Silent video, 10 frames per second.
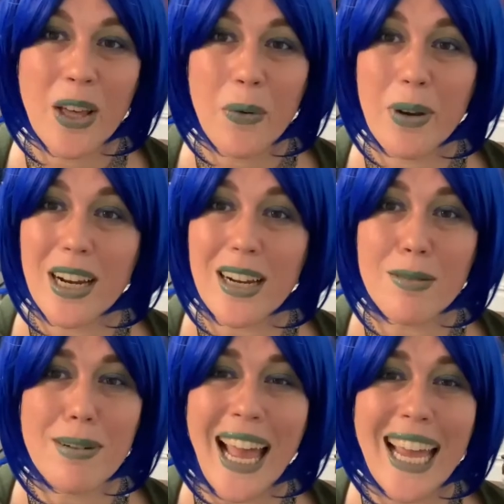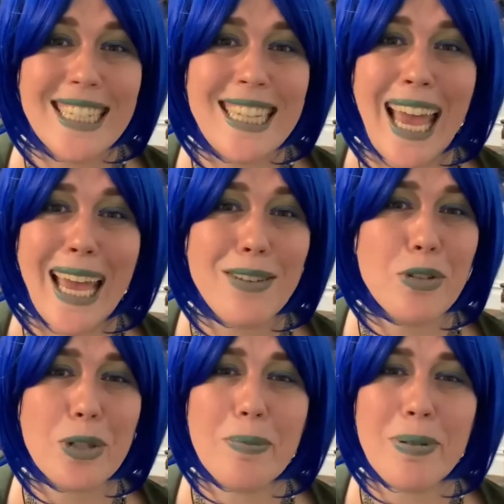We're a ragtag
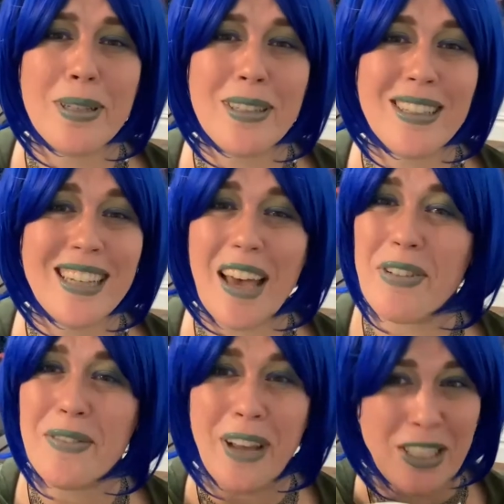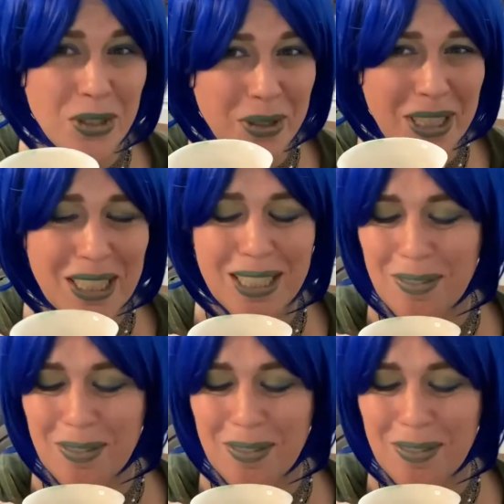group of adventurers.